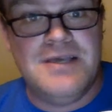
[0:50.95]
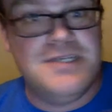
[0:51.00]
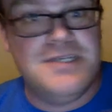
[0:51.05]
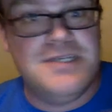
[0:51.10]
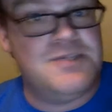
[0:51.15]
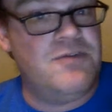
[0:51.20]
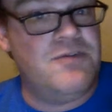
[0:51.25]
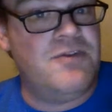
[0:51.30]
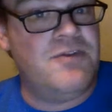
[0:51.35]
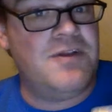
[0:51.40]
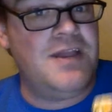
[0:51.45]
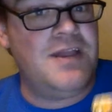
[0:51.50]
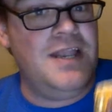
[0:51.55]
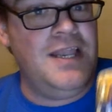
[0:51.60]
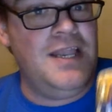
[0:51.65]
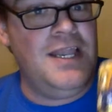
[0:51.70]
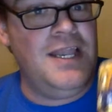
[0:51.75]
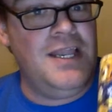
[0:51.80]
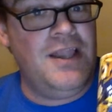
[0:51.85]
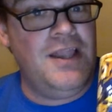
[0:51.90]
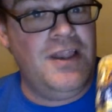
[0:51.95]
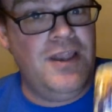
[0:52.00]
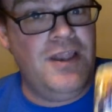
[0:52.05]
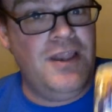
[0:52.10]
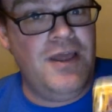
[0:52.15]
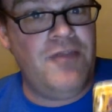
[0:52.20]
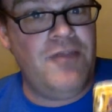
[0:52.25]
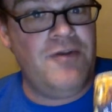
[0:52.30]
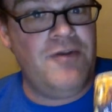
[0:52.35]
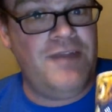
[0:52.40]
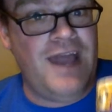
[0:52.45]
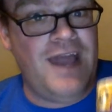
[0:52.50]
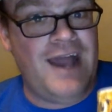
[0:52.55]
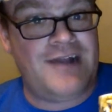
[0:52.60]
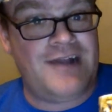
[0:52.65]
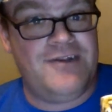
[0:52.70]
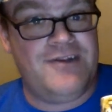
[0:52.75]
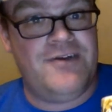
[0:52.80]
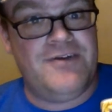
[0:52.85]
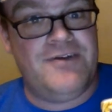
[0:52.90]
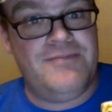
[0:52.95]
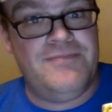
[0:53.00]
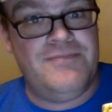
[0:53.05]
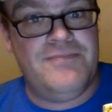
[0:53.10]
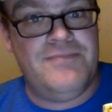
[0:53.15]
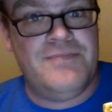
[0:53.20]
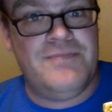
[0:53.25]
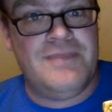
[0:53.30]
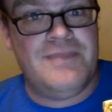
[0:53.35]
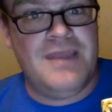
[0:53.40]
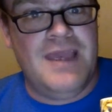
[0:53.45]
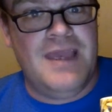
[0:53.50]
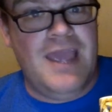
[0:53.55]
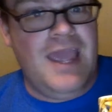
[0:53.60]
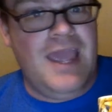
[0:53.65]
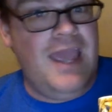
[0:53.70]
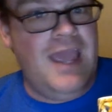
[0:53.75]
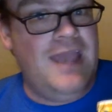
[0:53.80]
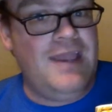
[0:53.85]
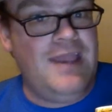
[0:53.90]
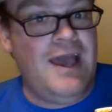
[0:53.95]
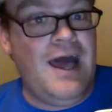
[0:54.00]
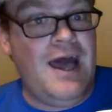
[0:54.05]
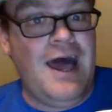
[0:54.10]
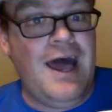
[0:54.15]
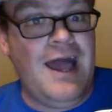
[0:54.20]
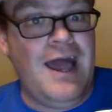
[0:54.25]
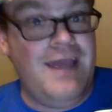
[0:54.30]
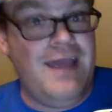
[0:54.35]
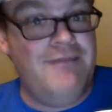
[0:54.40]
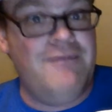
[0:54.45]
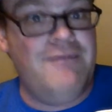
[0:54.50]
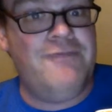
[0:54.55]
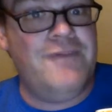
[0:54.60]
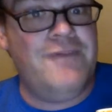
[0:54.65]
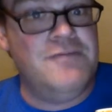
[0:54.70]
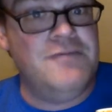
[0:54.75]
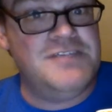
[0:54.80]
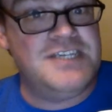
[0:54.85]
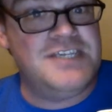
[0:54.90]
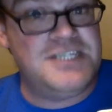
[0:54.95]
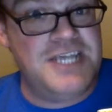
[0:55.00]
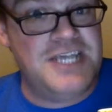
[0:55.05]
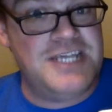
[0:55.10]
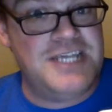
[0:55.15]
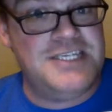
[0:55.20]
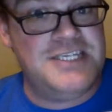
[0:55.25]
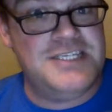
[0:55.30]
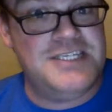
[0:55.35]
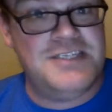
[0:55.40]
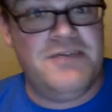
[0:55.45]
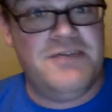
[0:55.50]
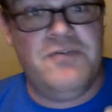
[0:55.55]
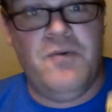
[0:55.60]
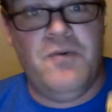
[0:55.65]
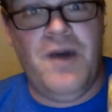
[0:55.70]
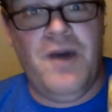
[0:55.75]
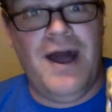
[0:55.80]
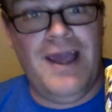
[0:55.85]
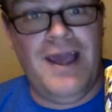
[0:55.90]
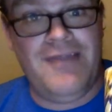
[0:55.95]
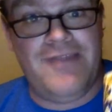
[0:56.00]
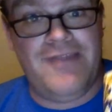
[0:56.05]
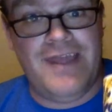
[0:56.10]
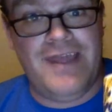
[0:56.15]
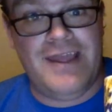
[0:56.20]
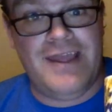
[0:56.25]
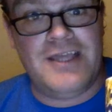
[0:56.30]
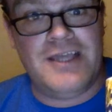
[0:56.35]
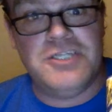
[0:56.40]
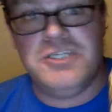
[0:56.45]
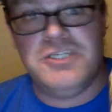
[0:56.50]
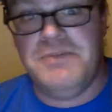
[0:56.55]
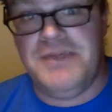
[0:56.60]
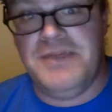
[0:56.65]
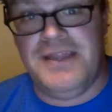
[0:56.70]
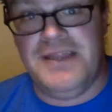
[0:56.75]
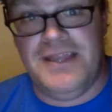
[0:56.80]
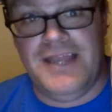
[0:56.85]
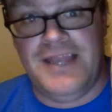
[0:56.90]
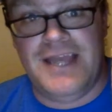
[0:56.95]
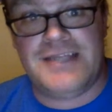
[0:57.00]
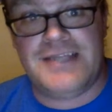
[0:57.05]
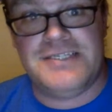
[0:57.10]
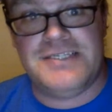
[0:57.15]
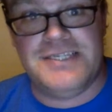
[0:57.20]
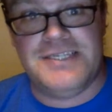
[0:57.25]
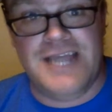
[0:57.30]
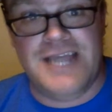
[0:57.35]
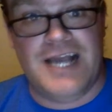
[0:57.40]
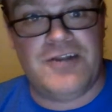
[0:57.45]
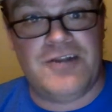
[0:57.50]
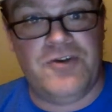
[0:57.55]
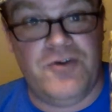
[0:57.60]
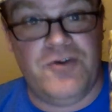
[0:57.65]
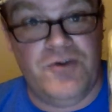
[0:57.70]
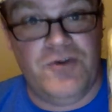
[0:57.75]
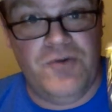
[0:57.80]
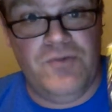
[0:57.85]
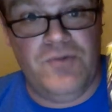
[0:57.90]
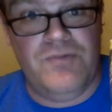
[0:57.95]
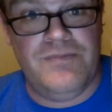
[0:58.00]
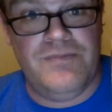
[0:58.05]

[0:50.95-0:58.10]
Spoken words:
So they're going to need another Doctor. And I have a few suggestions of who I think should be the next Doctor Who.